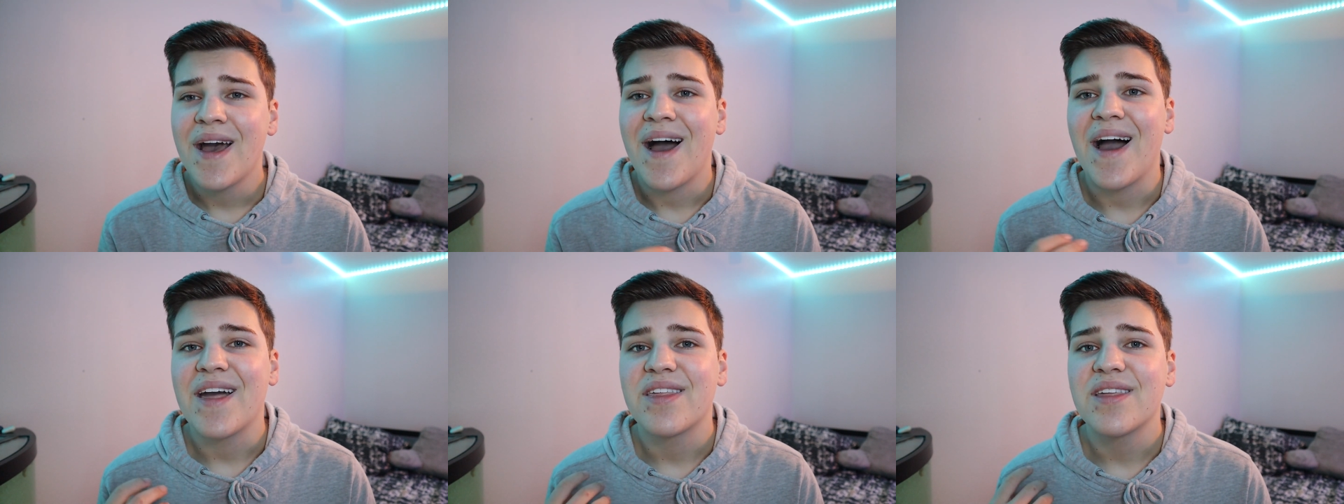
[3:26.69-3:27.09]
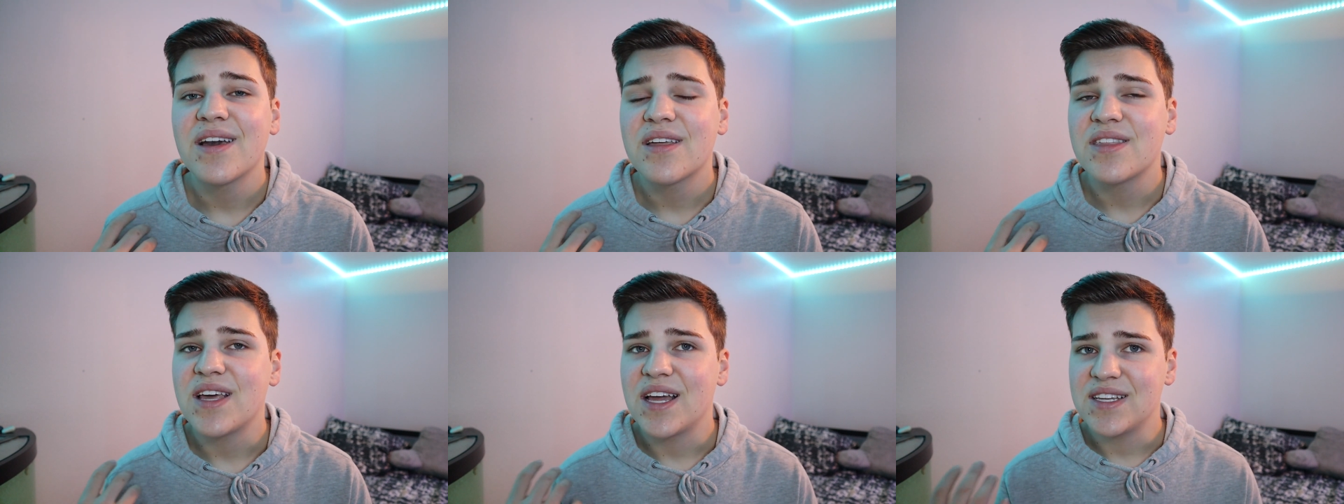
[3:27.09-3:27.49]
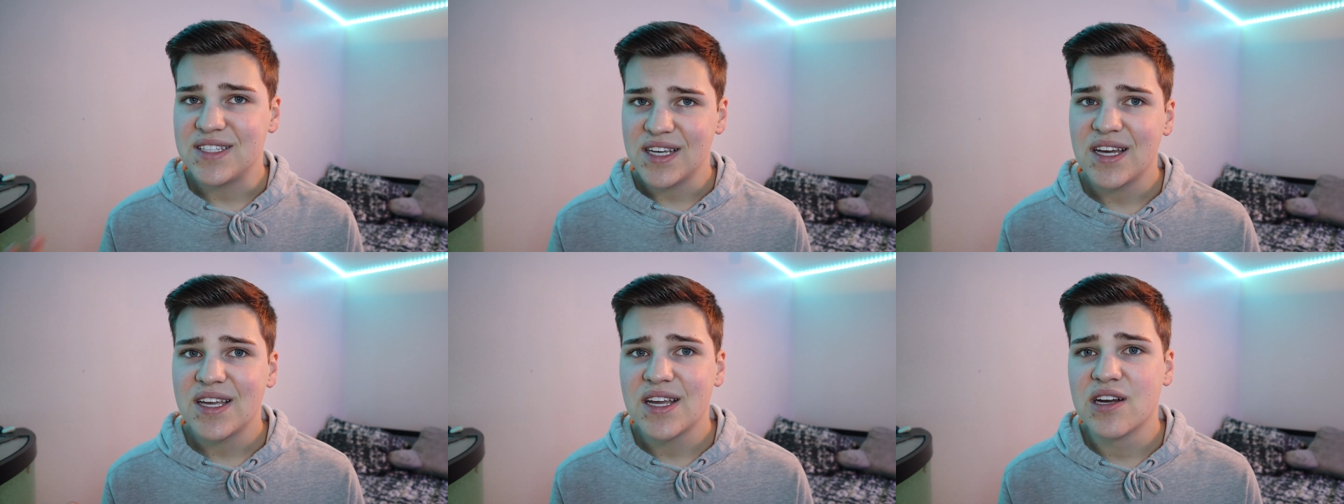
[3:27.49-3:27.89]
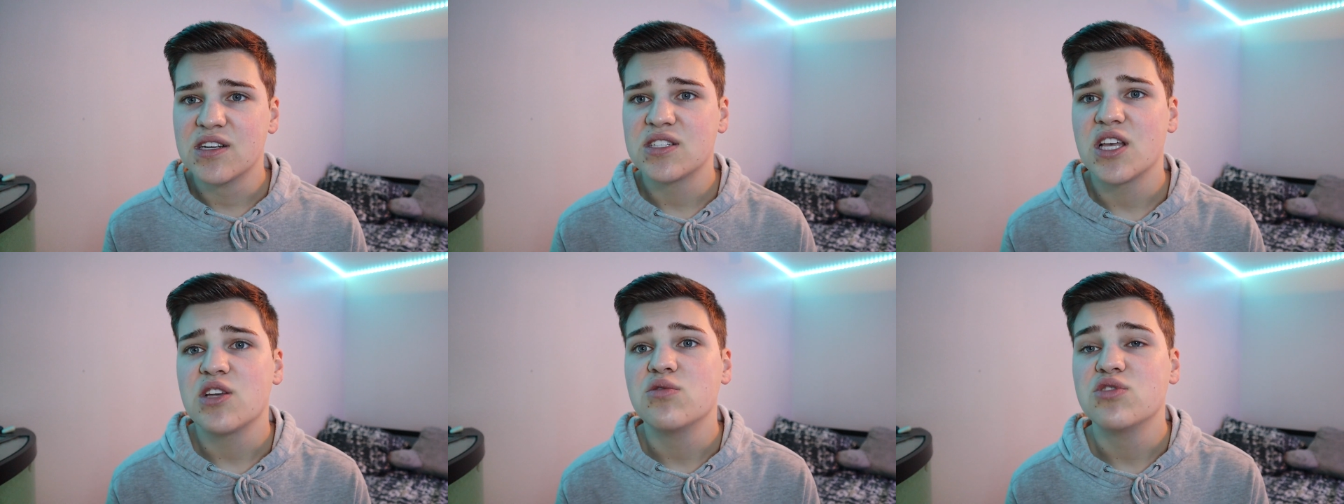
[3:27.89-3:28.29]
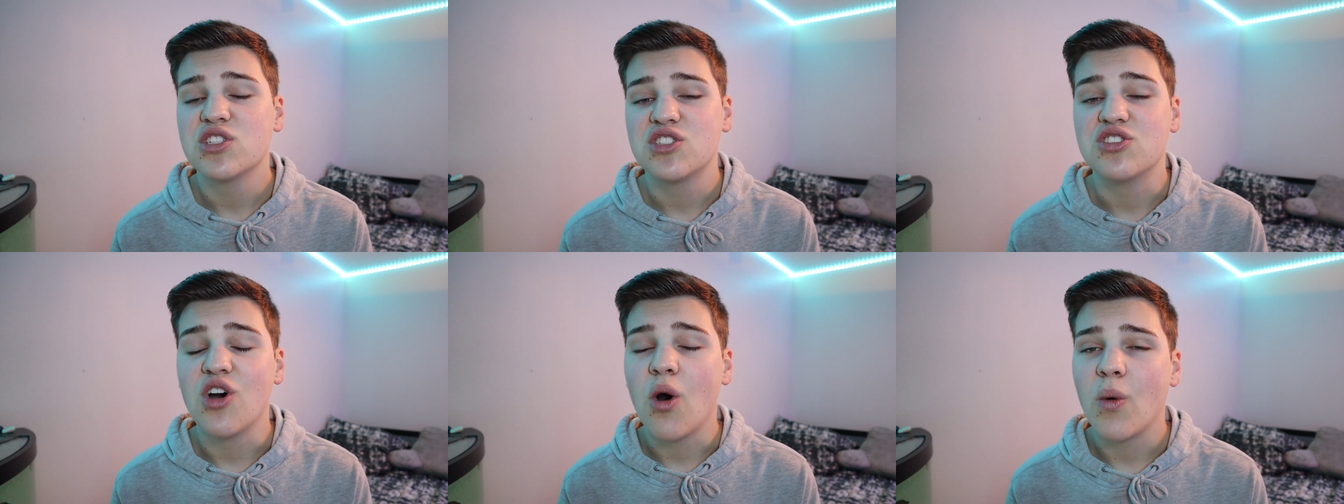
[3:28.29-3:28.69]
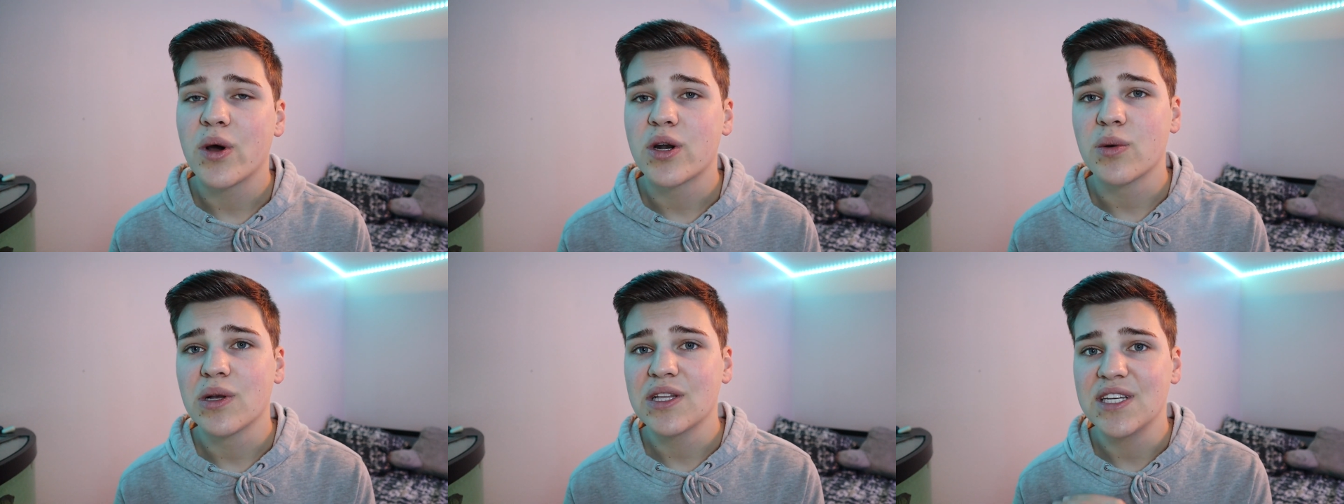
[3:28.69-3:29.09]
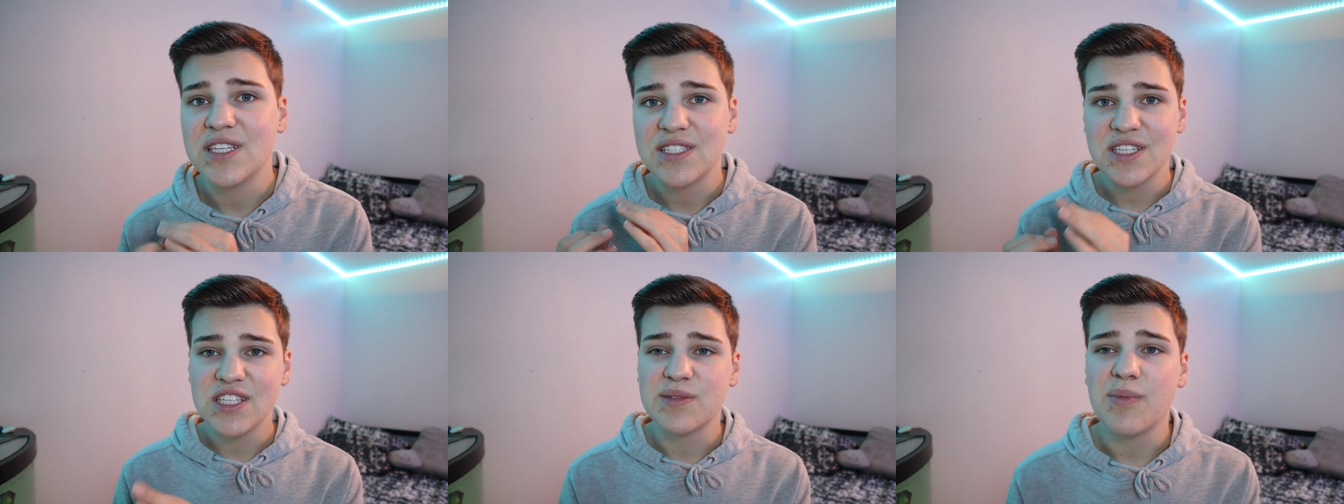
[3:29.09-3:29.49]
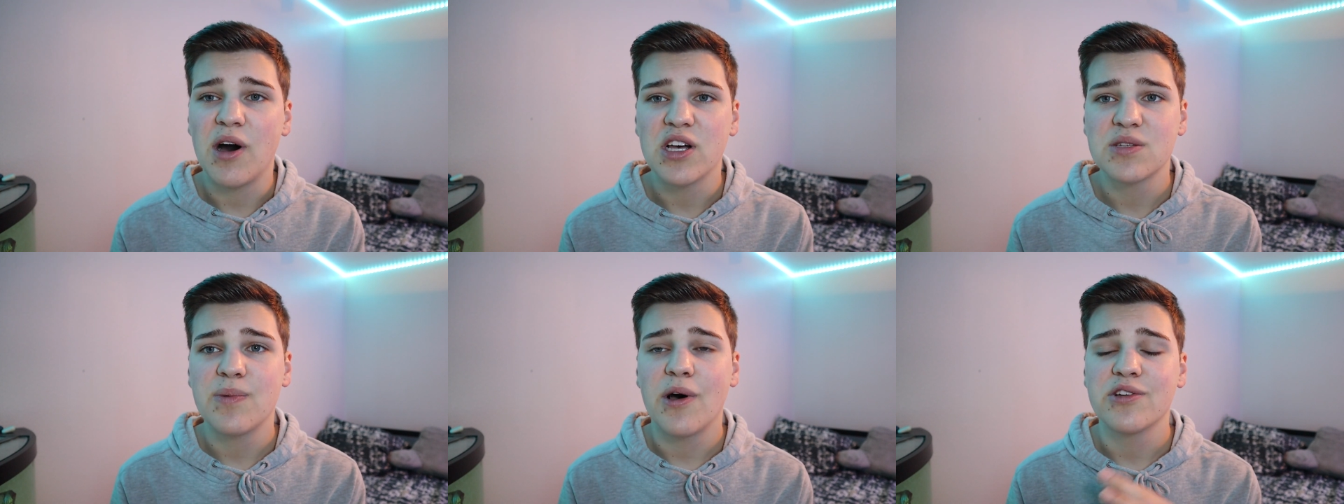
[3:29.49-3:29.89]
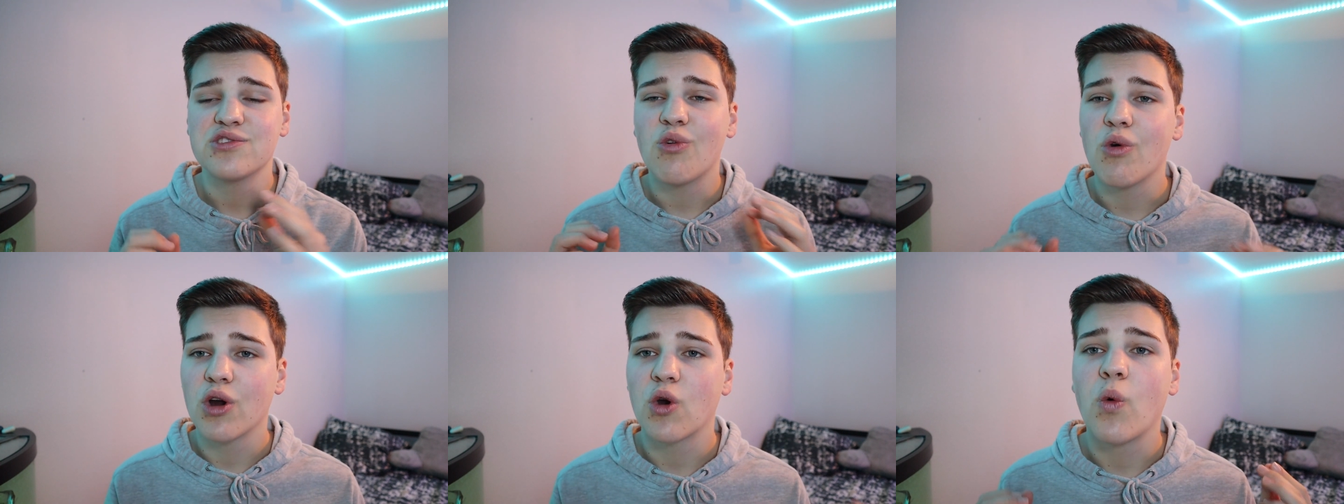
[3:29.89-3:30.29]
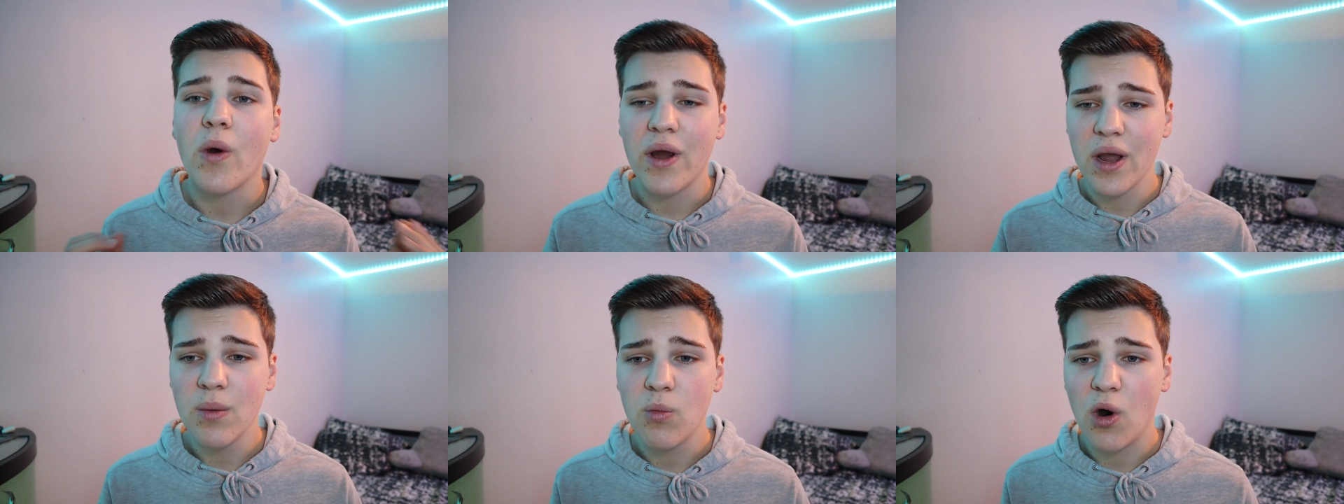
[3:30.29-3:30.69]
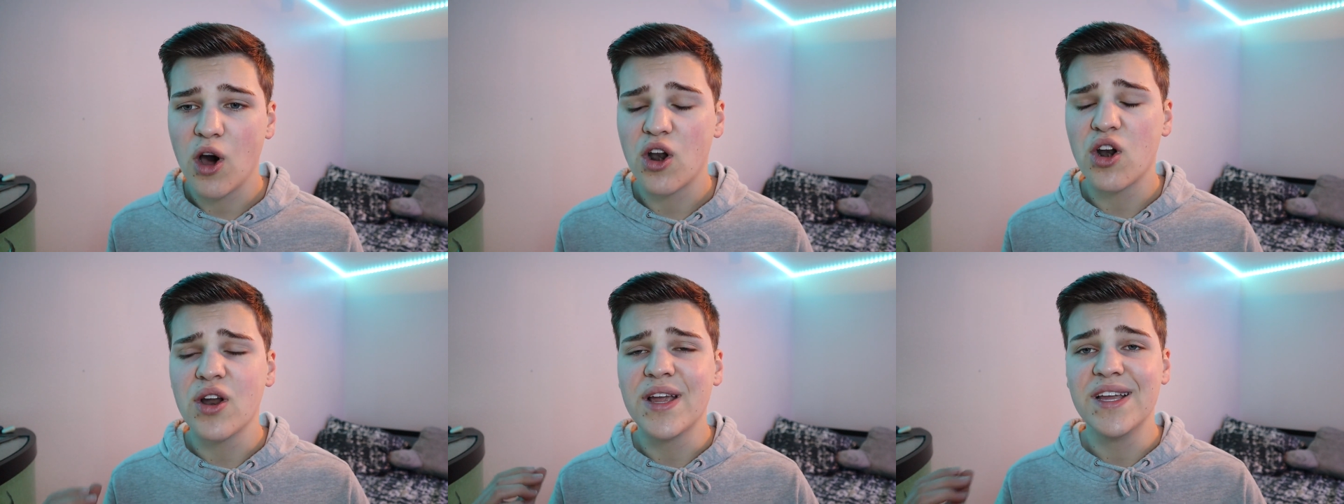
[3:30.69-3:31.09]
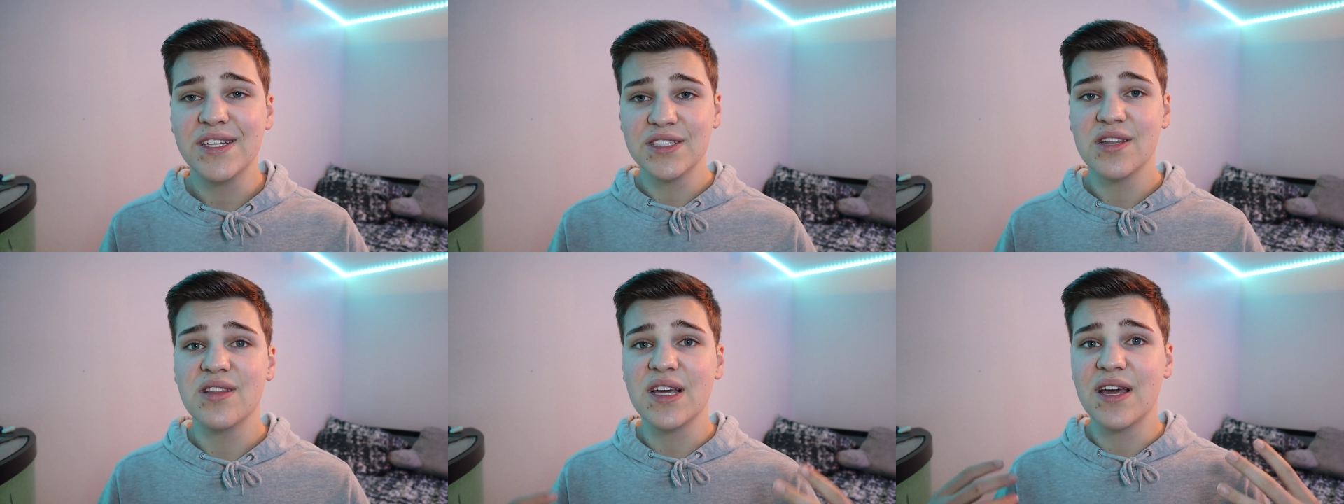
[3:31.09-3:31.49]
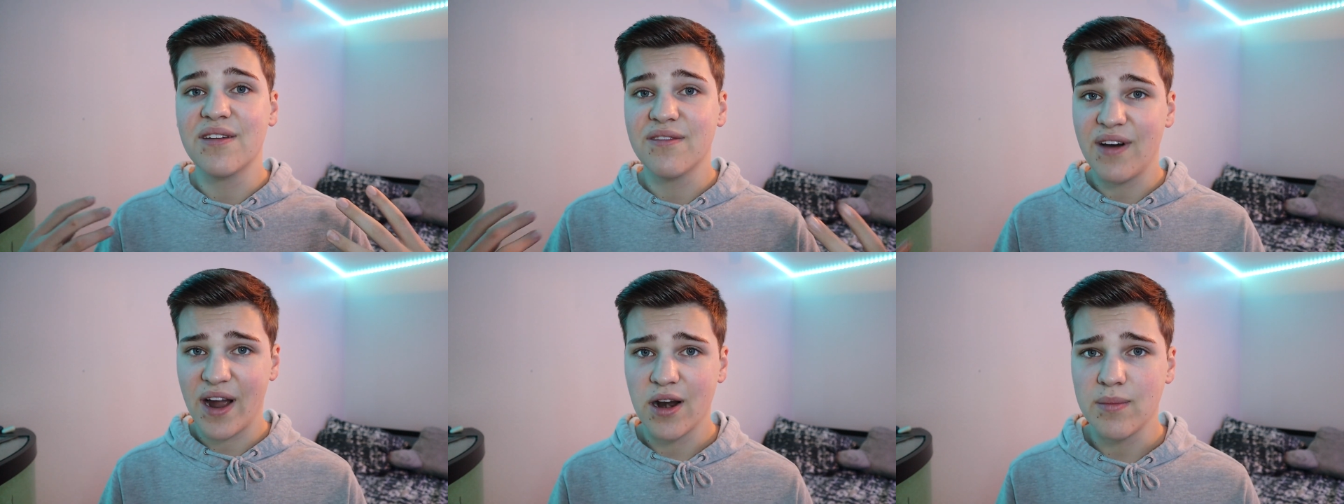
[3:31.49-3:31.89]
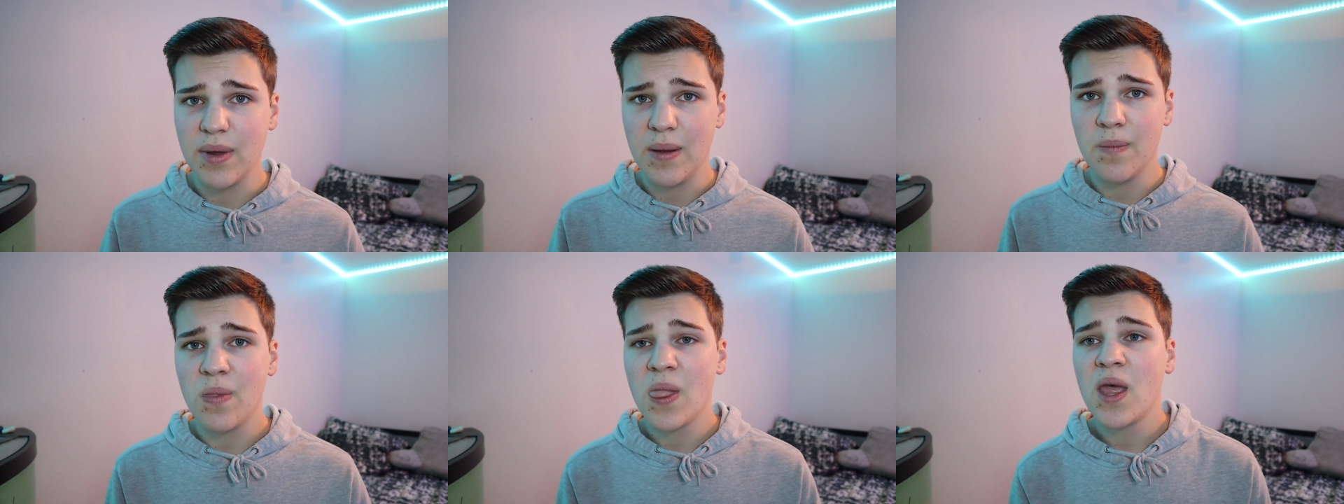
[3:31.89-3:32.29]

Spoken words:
I think the idea here is that you just don't want to release these moss balls or aquarium water into the environment.